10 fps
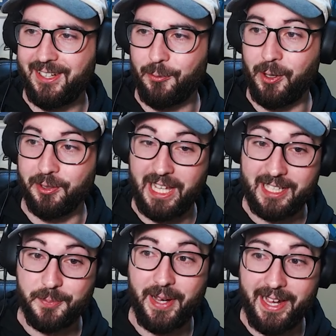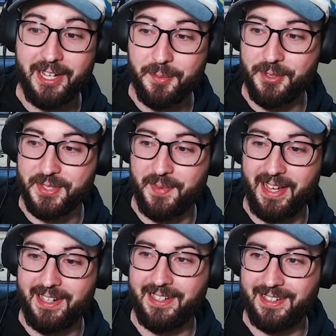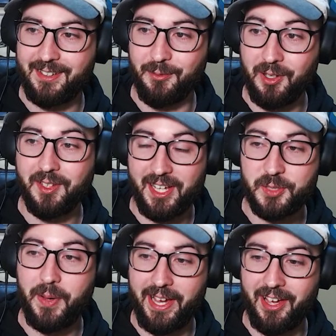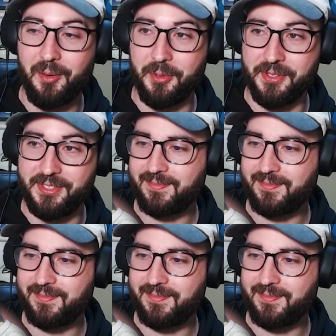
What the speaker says: Well liked by animals, man. Well liked by animals.